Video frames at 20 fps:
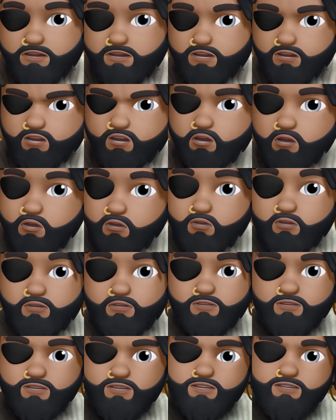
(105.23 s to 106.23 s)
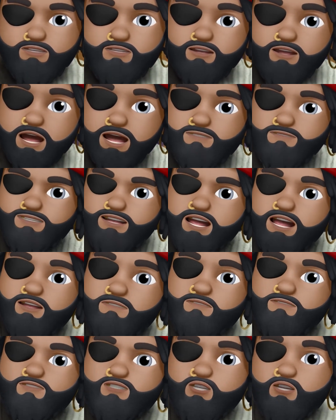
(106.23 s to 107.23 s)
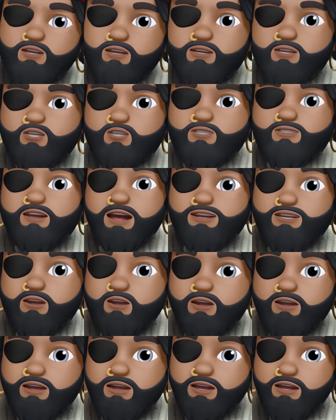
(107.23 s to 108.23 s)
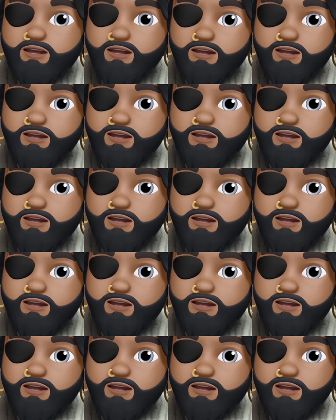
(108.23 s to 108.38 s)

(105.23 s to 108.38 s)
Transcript: You, I've come for your treasure.